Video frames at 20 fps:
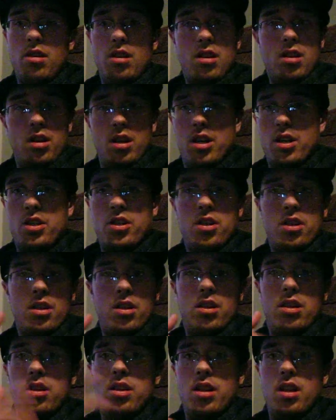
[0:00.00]
lunch,
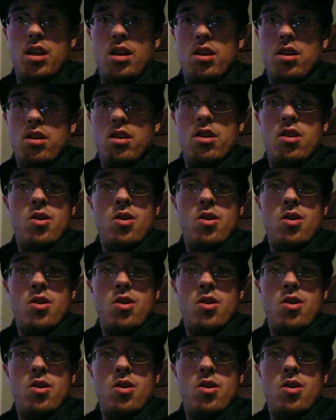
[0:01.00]
dinner,